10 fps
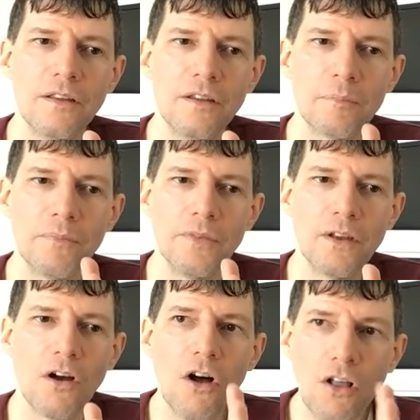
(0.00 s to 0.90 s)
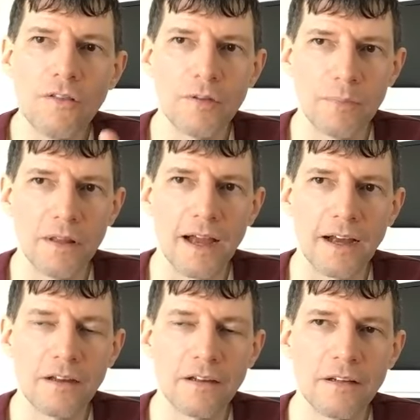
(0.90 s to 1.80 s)
the all of the
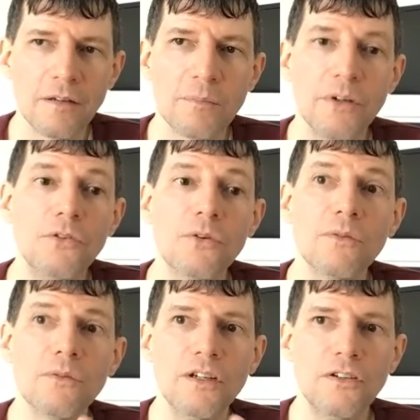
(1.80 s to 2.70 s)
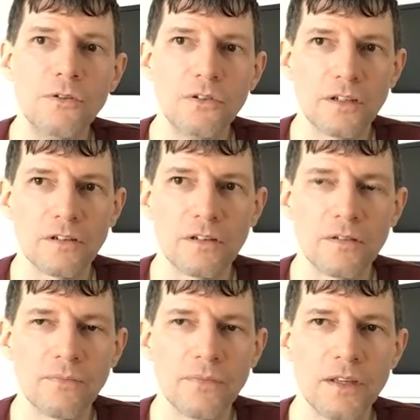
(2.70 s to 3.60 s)
plaque, but you can reduce it.
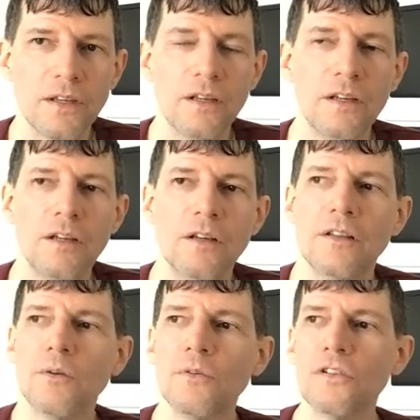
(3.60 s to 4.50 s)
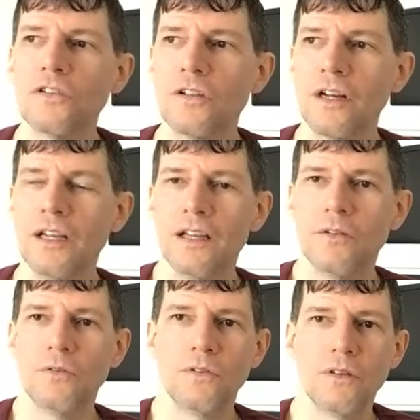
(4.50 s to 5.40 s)
There was a study
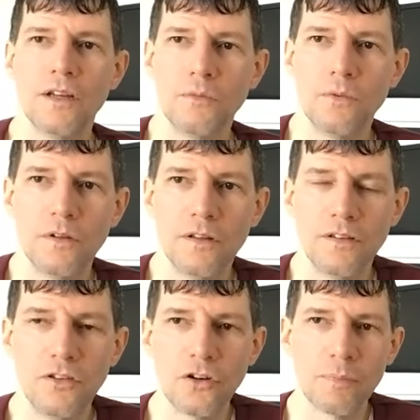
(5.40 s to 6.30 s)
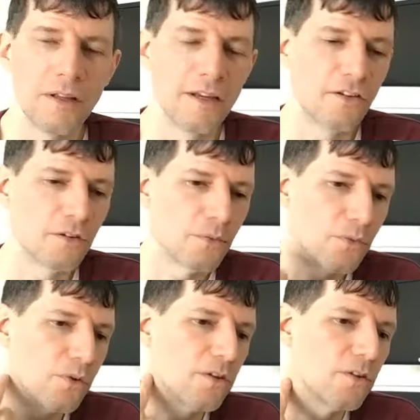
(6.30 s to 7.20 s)
that that took place
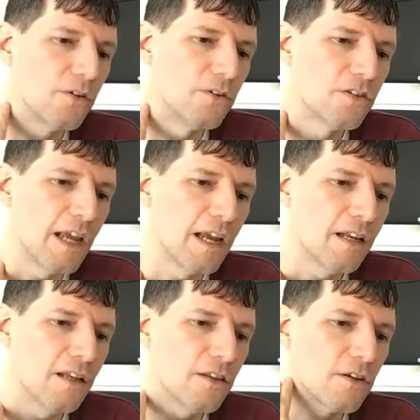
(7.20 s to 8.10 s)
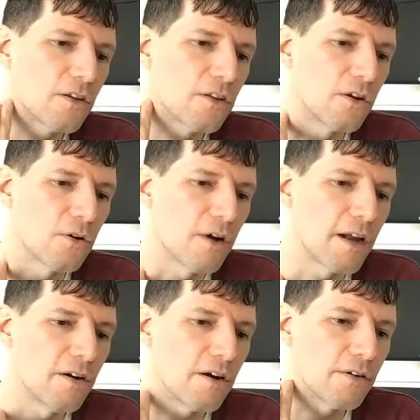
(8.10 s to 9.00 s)
with scanning the, the
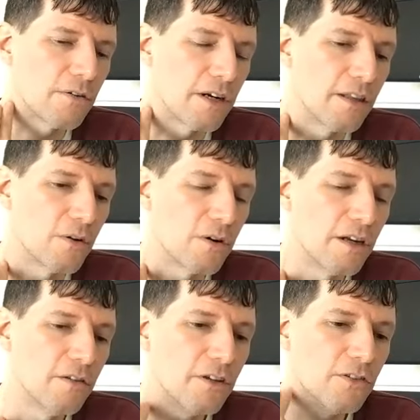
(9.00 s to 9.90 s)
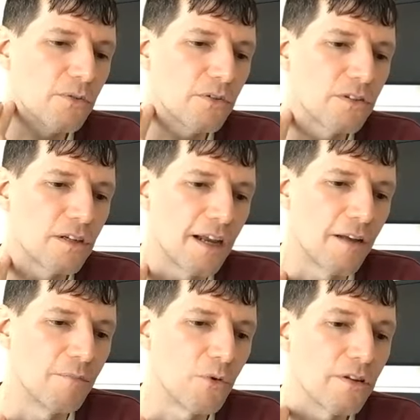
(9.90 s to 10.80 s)
carotid artery. And there were individuals that
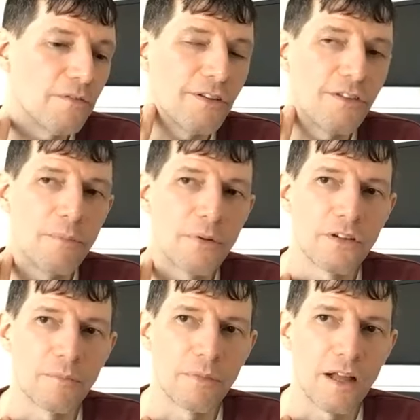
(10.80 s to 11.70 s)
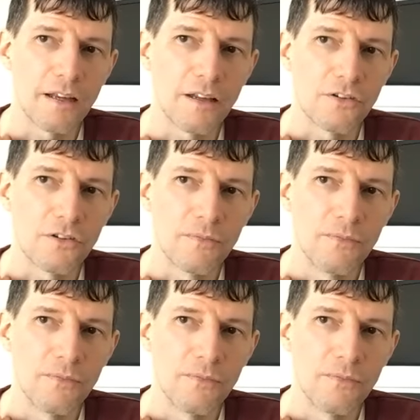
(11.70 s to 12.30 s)
had more than 50% blockage